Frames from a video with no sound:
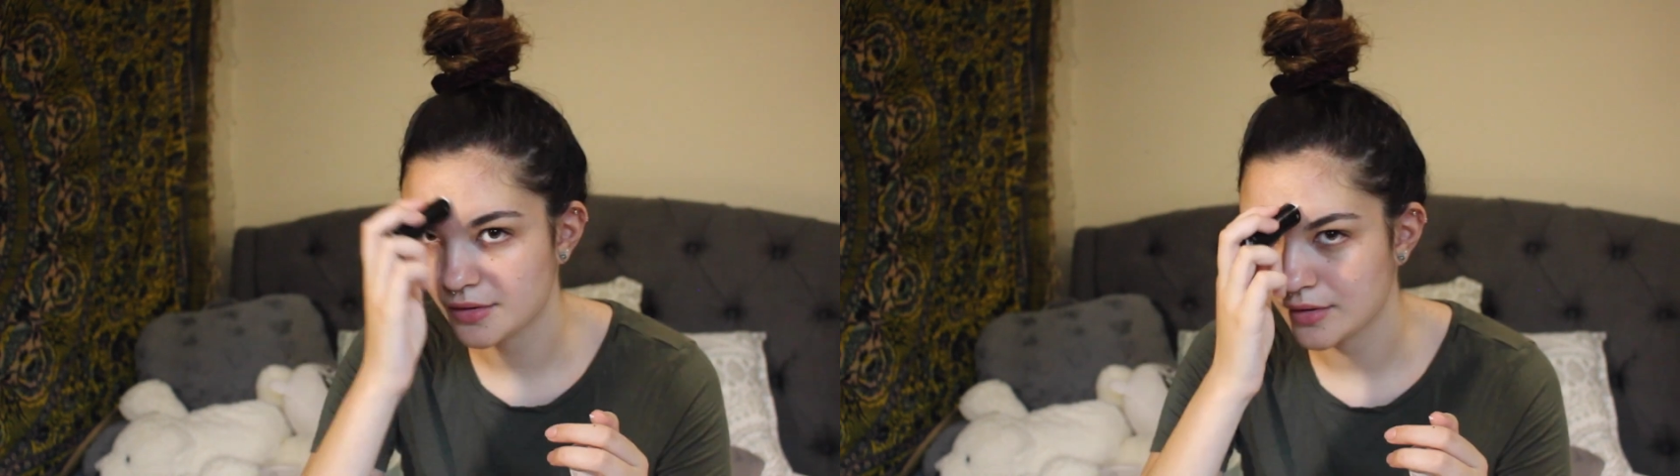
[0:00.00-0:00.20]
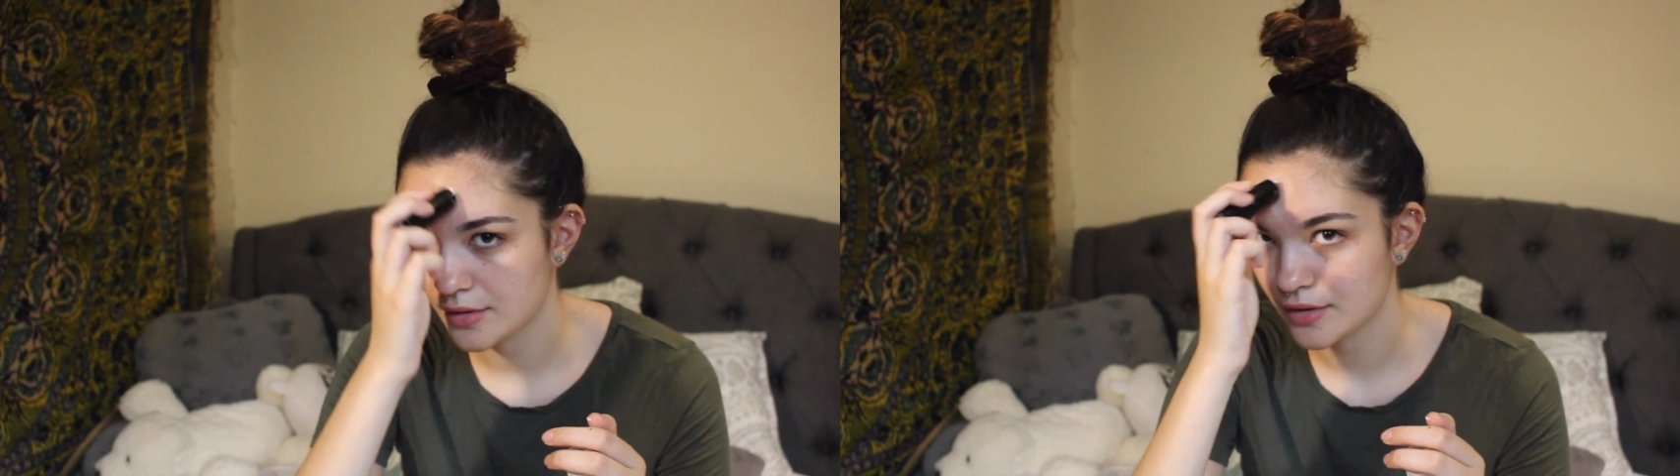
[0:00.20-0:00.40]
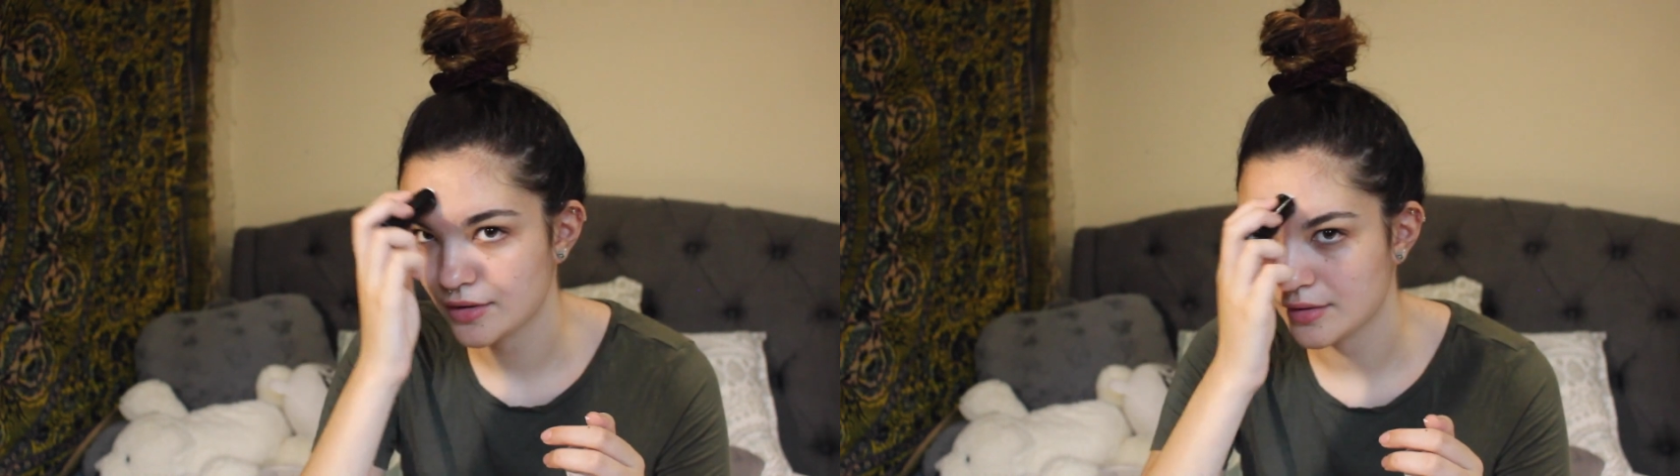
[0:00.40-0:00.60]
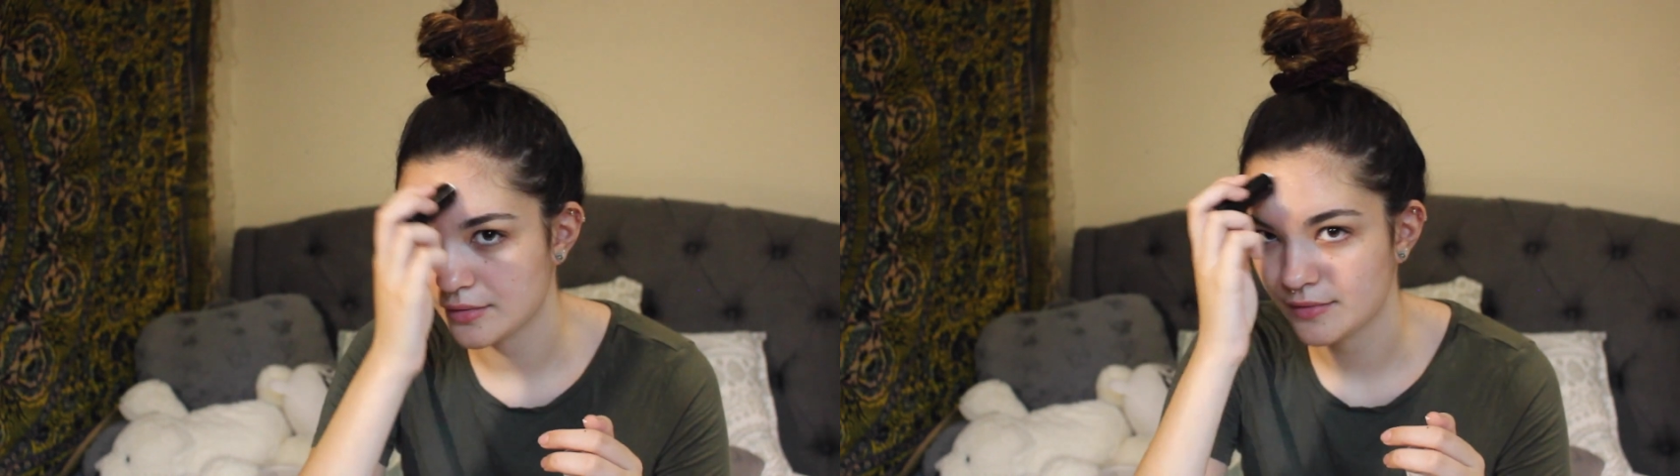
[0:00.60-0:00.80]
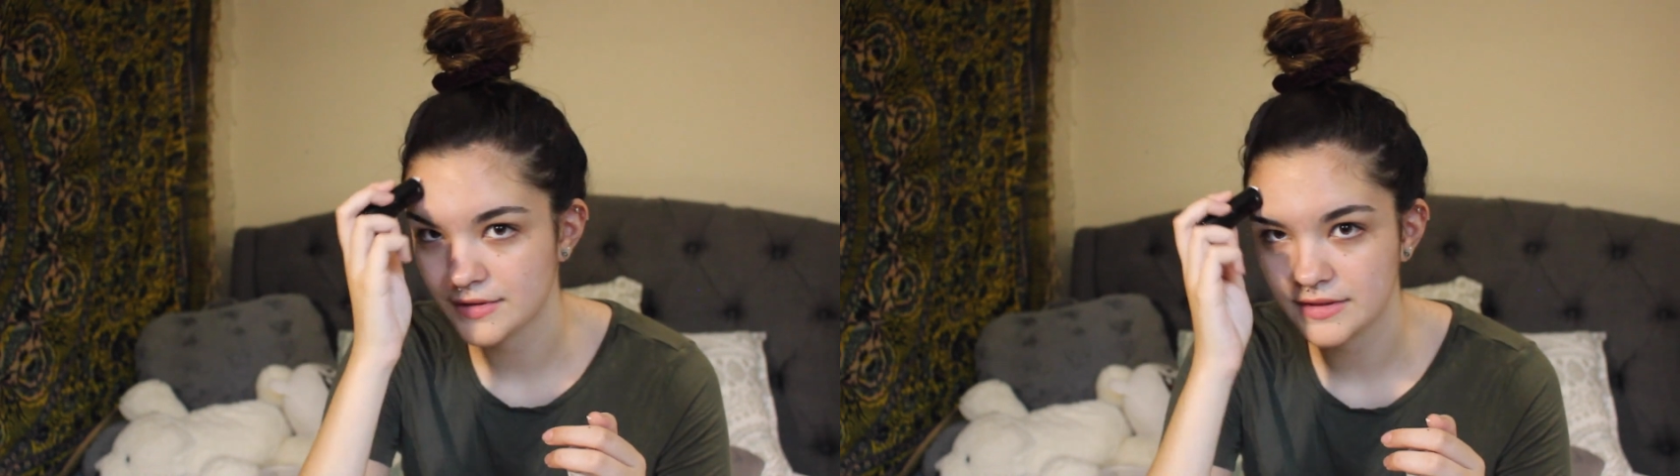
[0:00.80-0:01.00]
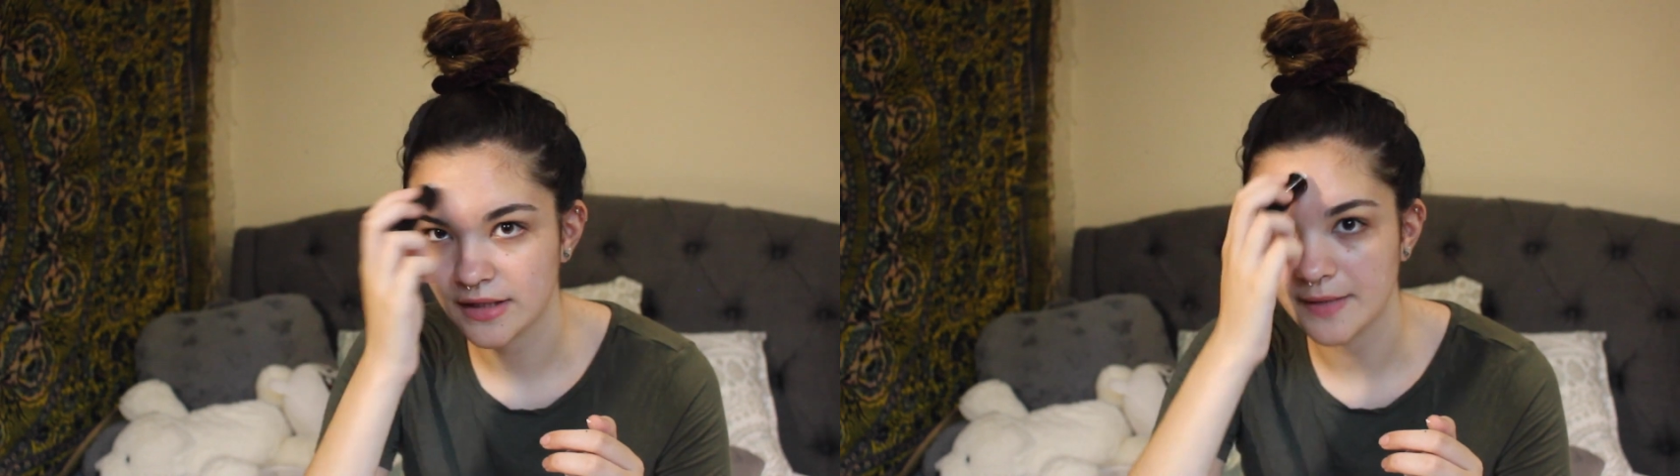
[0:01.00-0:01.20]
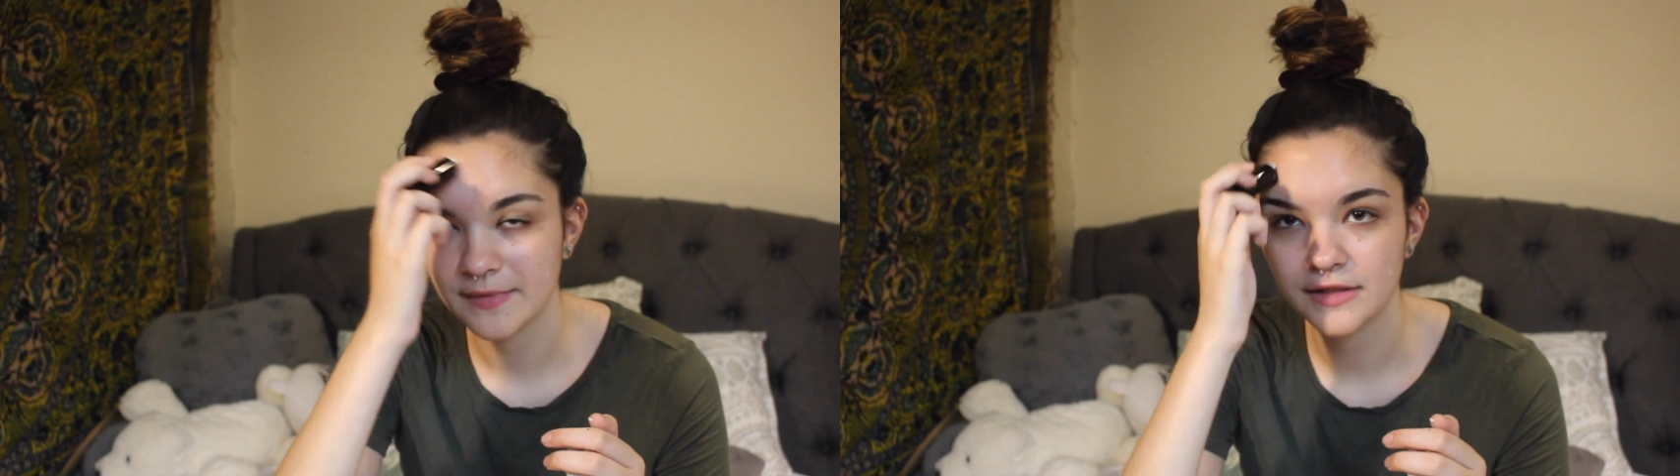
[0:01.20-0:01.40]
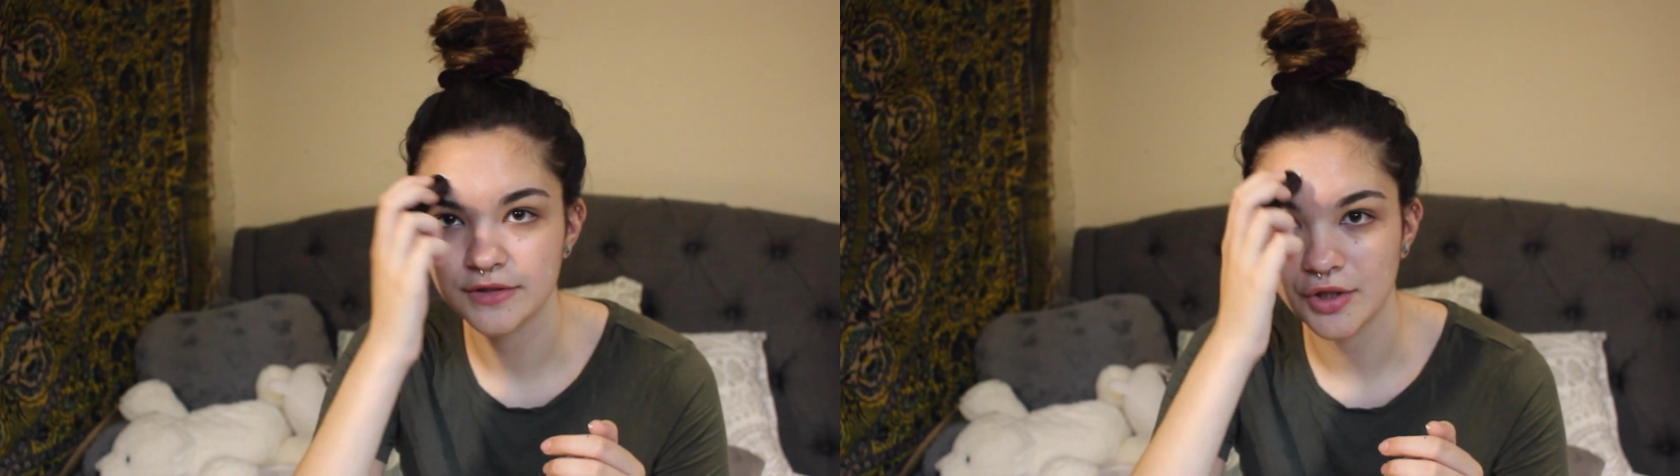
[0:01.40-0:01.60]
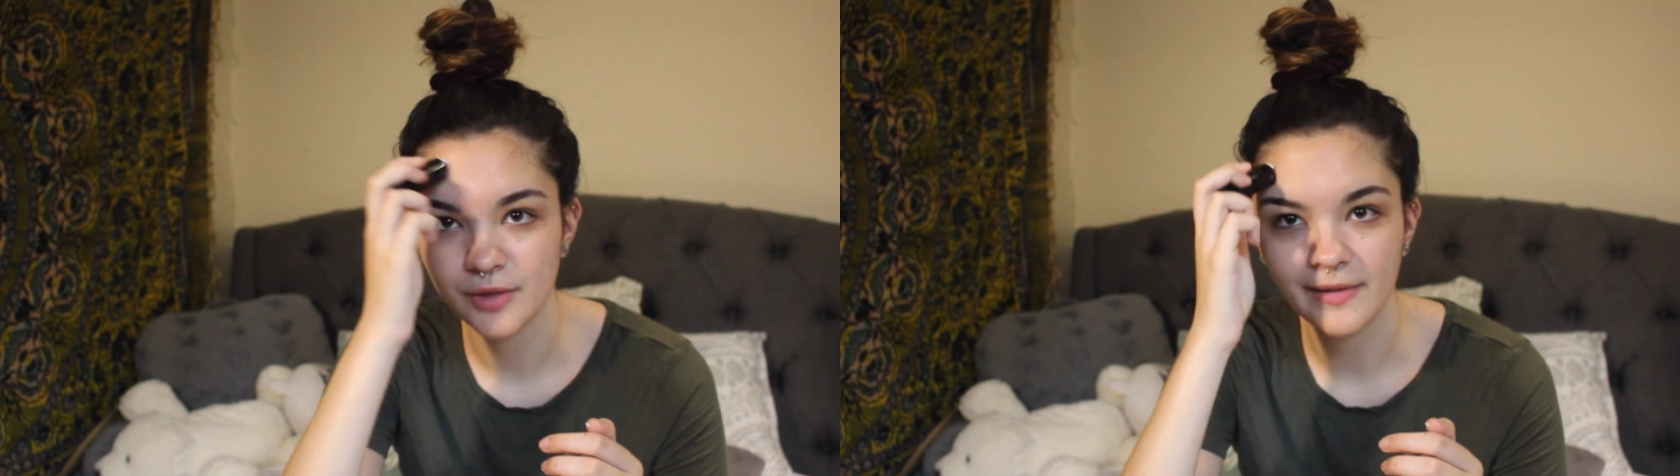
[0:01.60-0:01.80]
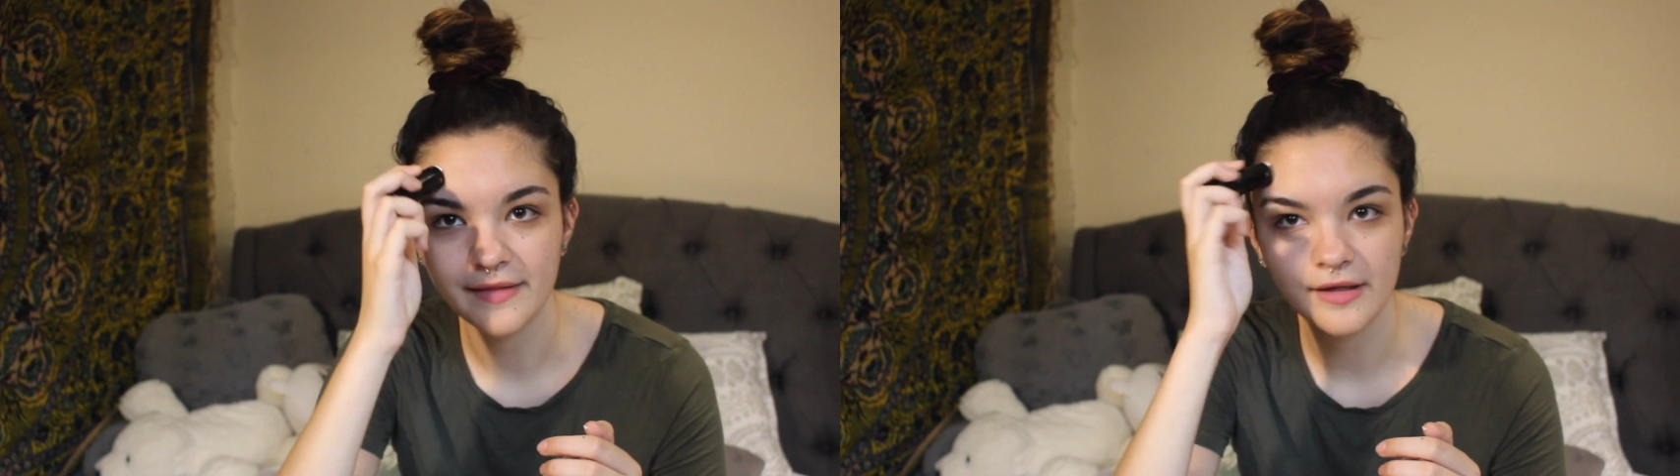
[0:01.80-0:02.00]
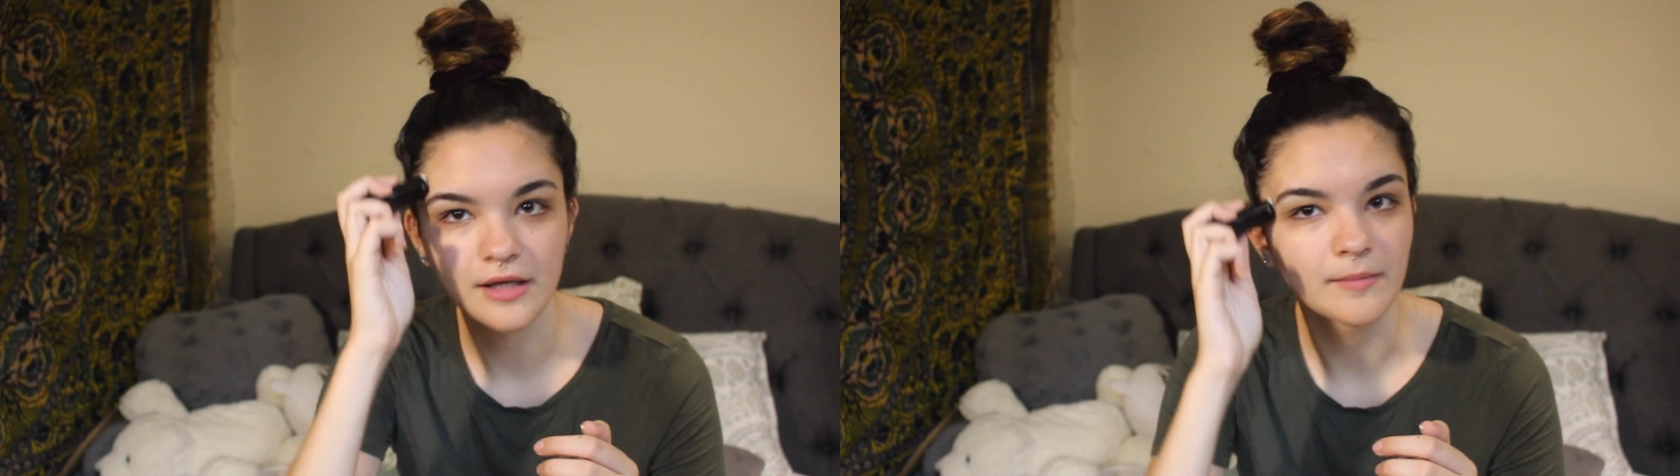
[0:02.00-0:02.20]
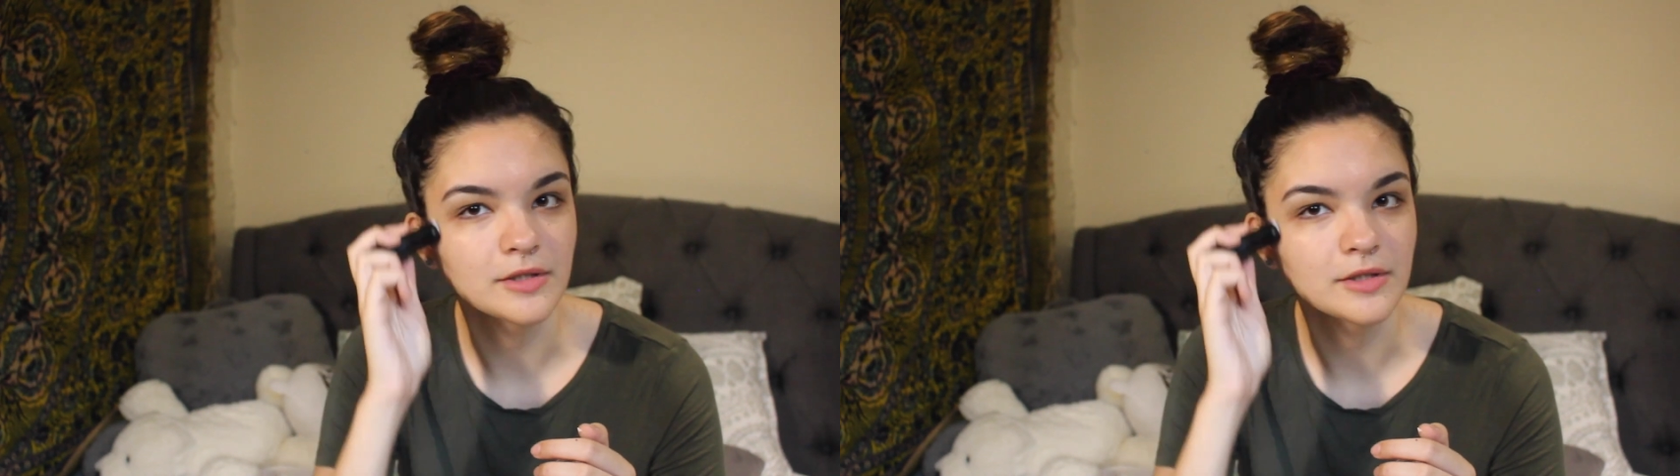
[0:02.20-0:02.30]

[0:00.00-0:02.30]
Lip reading: The ones that come in a tube I think are